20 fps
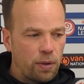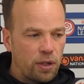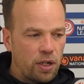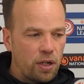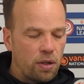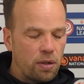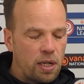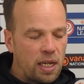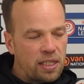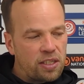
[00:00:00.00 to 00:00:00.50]

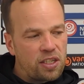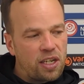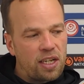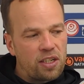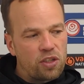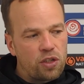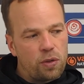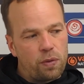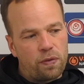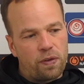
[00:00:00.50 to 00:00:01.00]
Lads
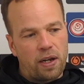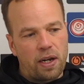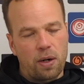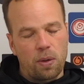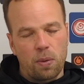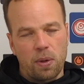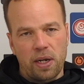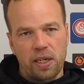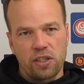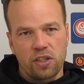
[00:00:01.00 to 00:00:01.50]
aren't too far
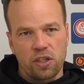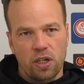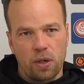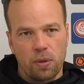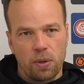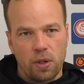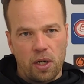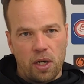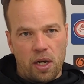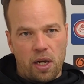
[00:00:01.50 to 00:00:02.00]
away,
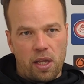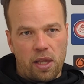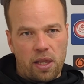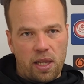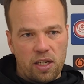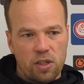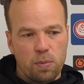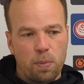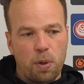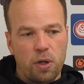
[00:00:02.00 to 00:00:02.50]
so
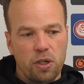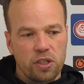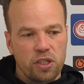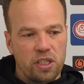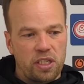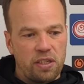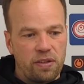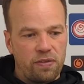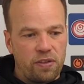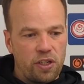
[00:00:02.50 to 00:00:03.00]
that's
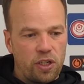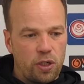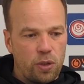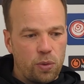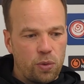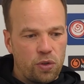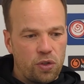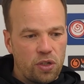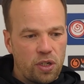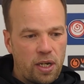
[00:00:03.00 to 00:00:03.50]
positive
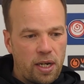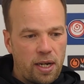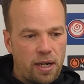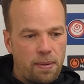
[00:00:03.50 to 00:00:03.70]
news.